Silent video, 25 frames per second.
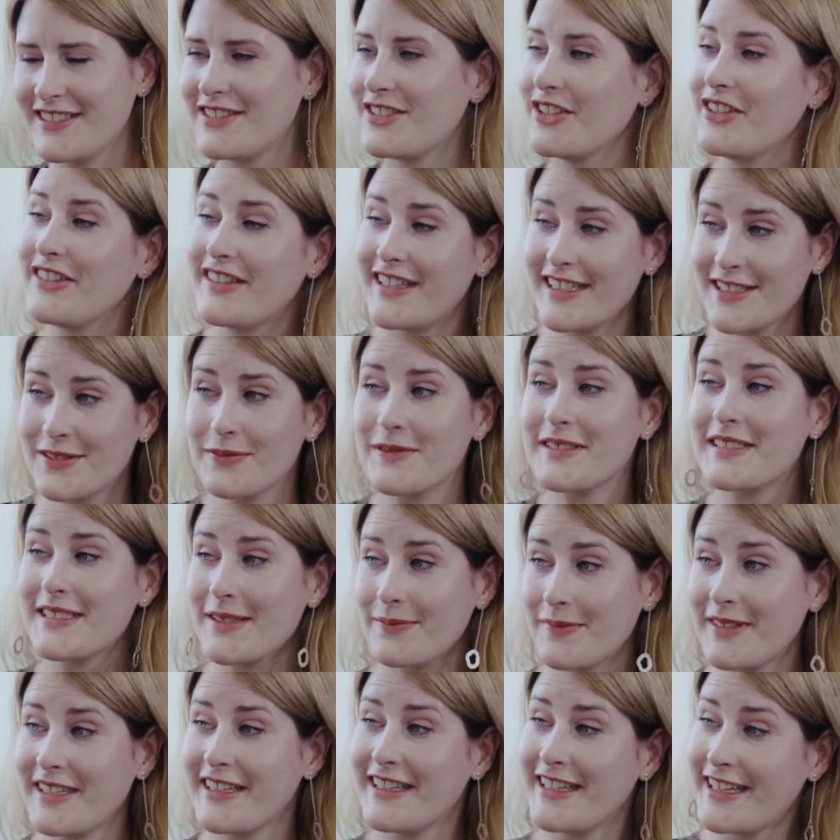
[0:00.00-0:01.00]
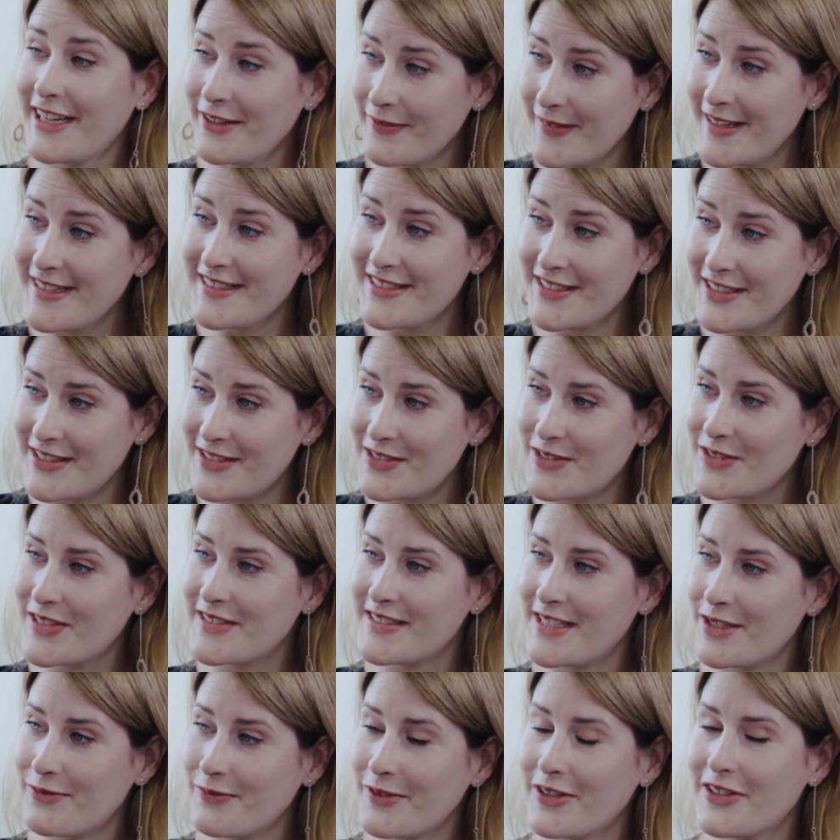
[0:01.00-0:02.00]
so this was something that I researched
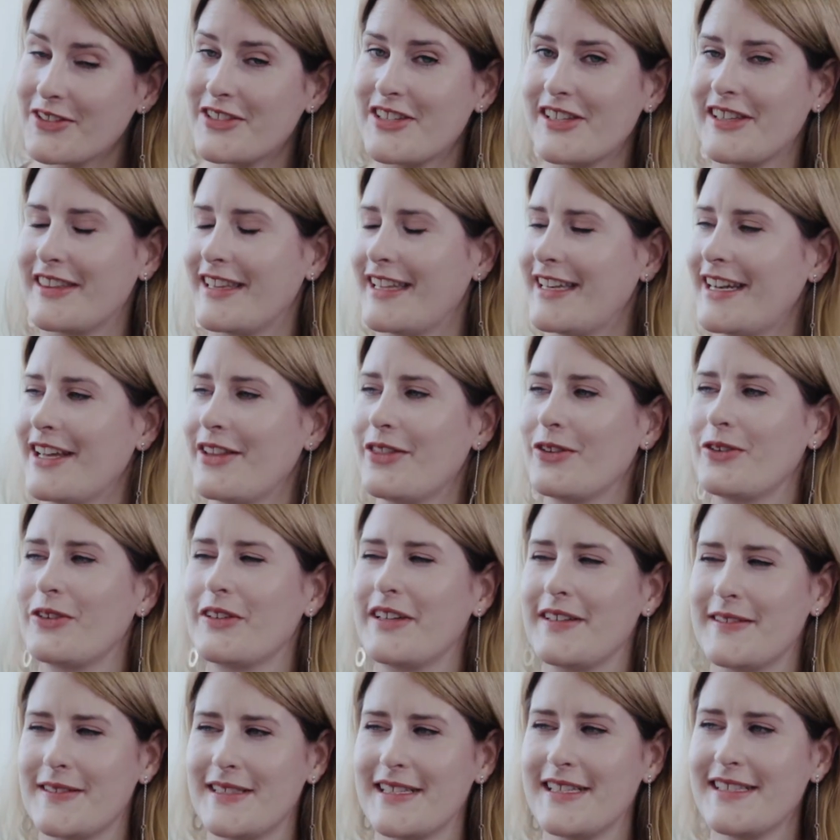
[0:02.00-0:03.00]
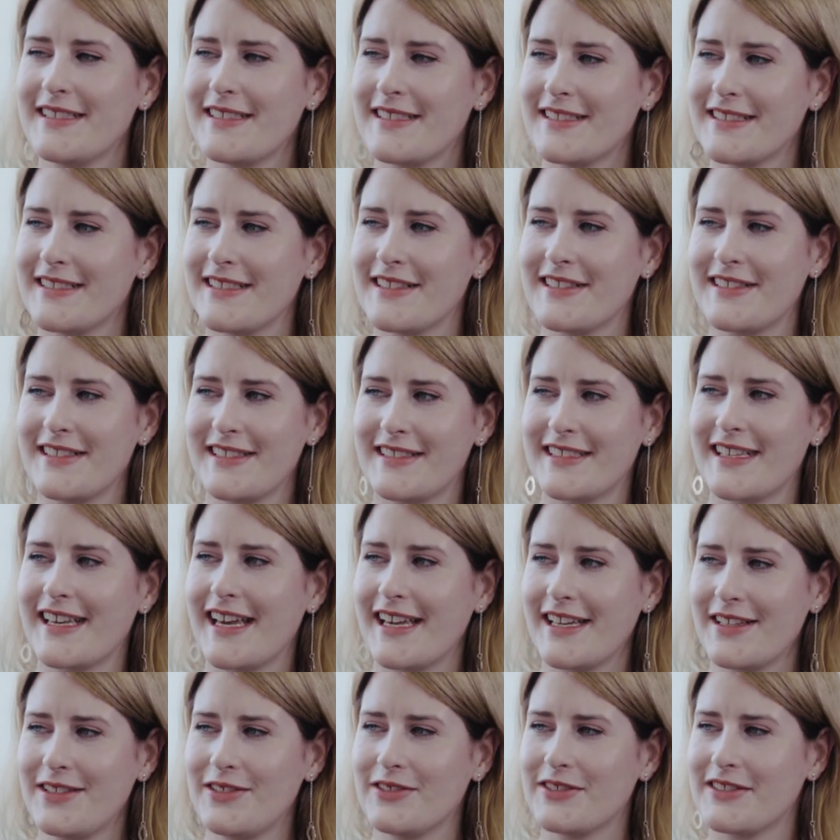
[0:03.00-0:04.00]
because I wrote it and then I thought, is this
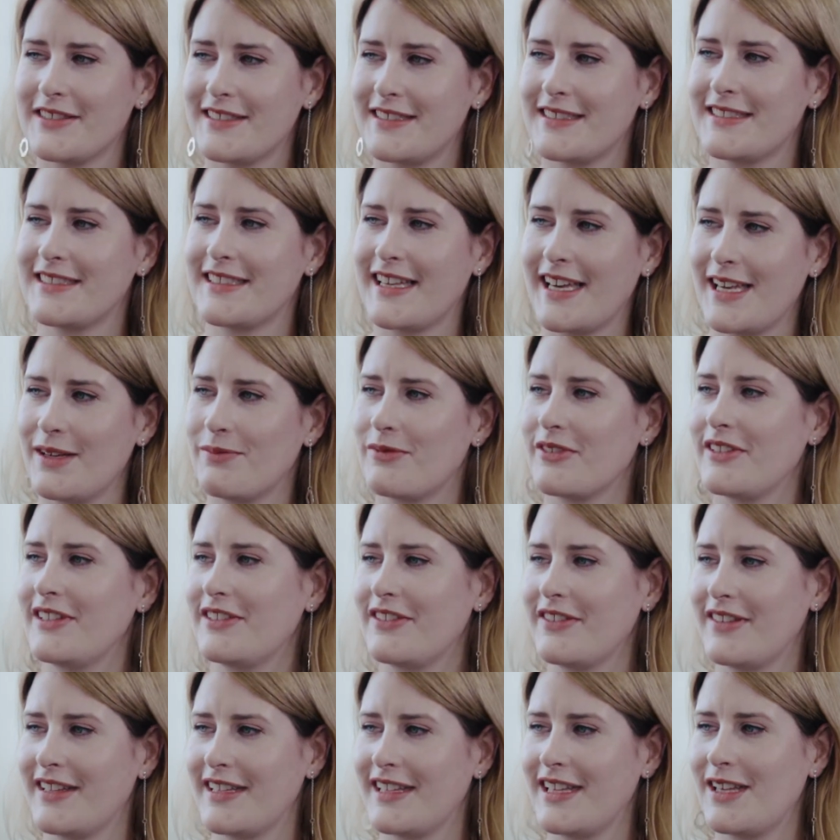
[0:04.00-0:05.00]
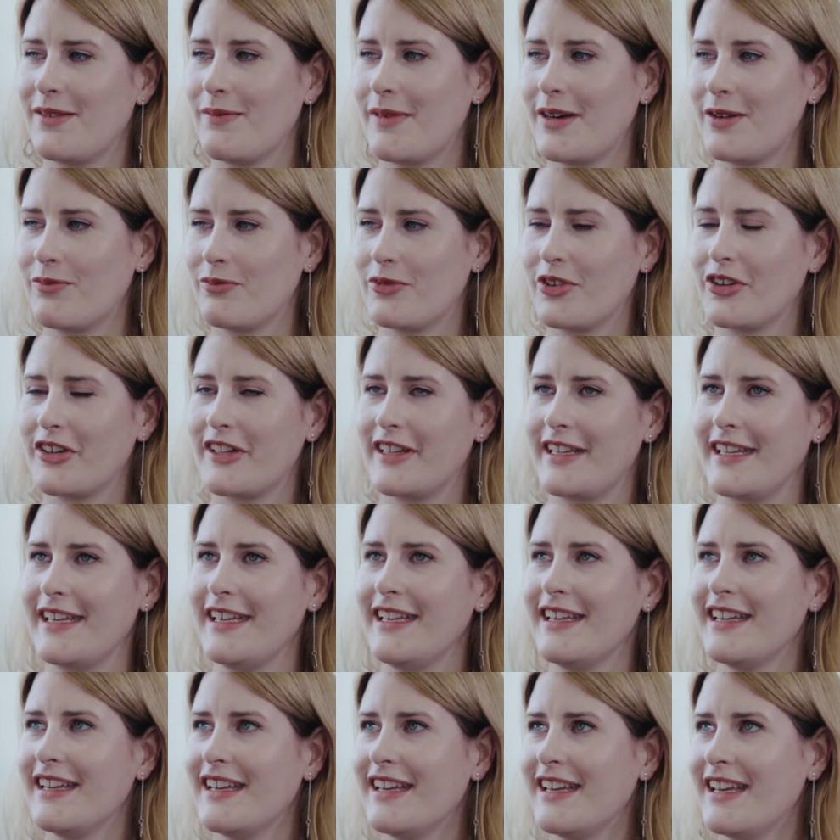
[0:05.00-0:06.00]
Kate or is this Gabriel, thinking about broccoli?